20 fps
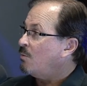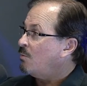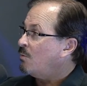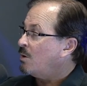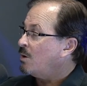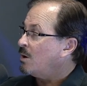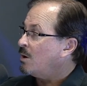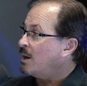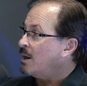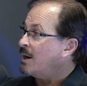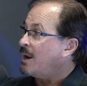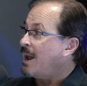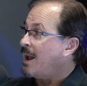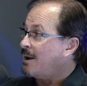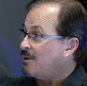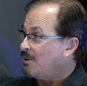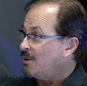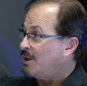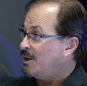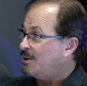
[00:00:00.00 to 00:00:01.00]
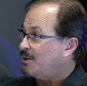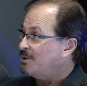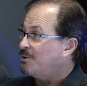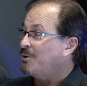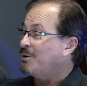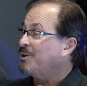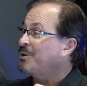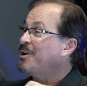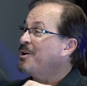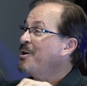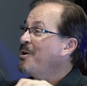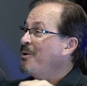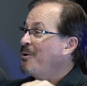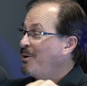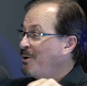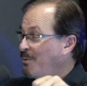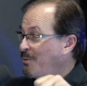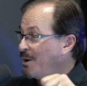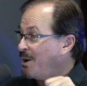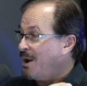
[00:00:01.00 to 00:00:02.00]
we're in Ireland," or
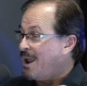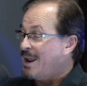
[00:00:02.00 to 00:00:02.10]
yeah, or, and,